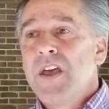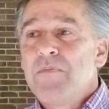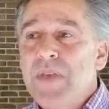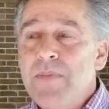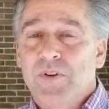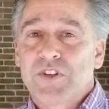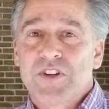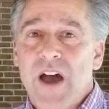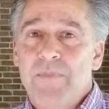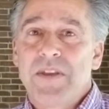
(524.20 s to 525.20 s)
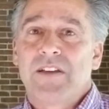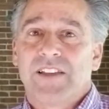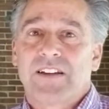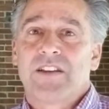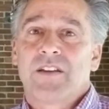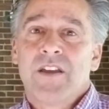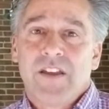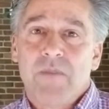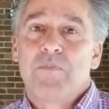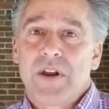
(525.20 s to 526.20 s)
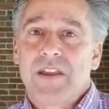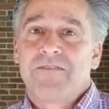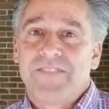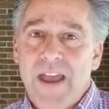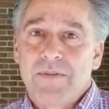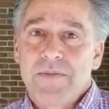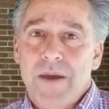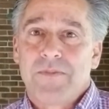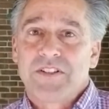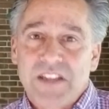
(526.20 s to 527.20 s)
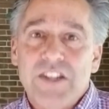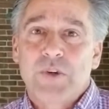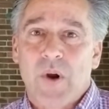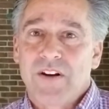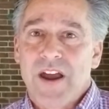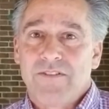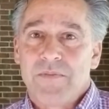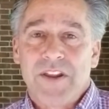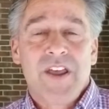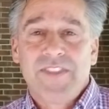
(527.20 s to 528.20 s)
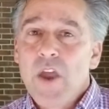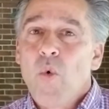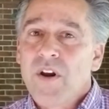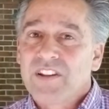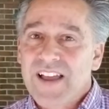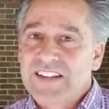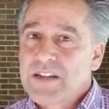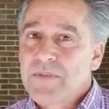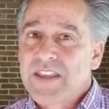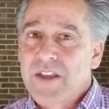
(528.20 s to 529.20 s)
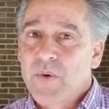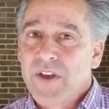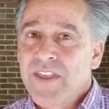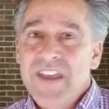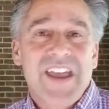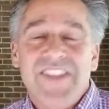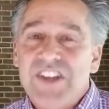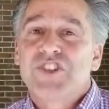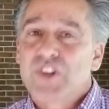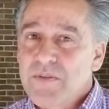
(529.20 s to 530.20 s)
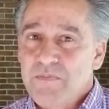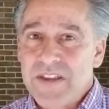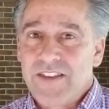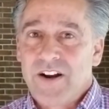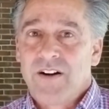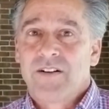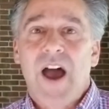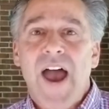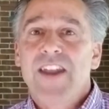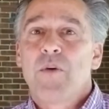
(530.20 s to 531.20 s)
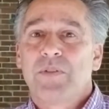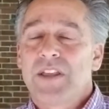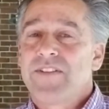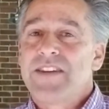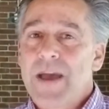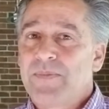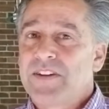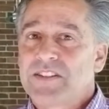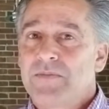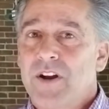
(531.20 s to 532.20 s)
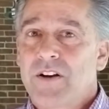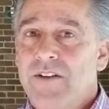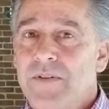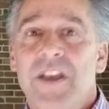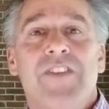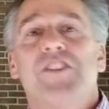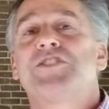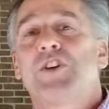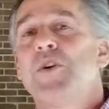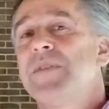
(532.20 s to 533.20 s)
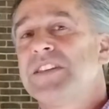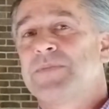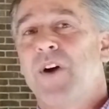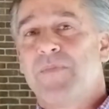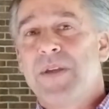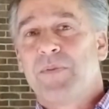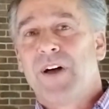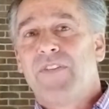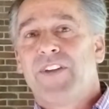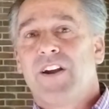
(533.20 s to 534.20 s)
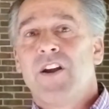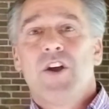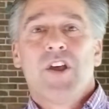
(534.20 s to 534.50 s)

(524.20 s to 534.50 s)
People should not be electing and bringing family members into our government. They weren't elected to begin with, and they shouldn't be there. I don't believe in nepotism in our government. There's too many smart people out there,